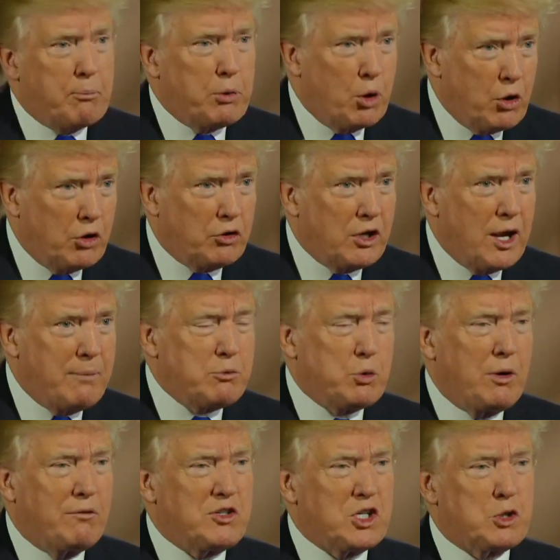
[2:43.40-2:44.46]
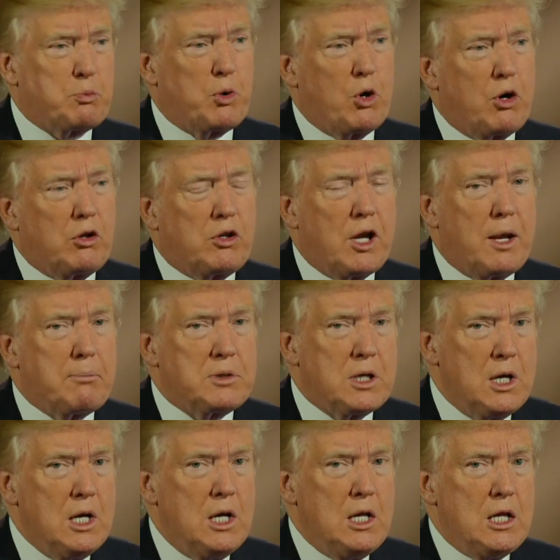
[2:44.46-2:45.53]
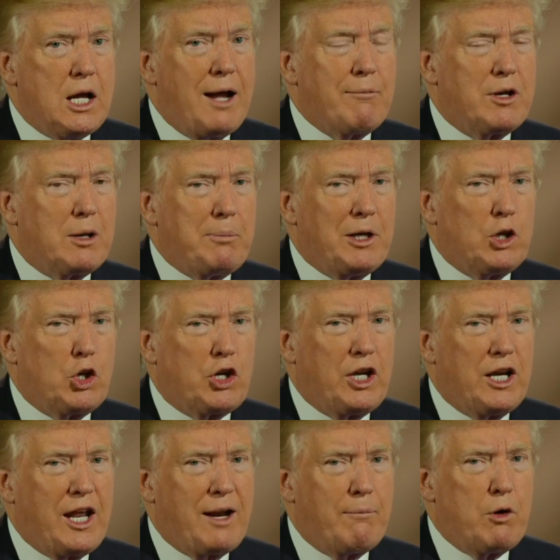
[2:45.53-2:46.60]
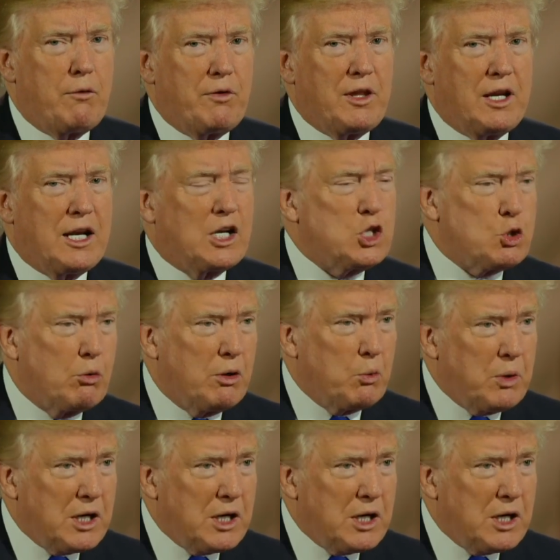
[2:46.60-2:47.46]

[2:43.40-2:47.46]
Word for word: now prototypes. We have 6 prototypes. I'm going to be looking at them over the next 3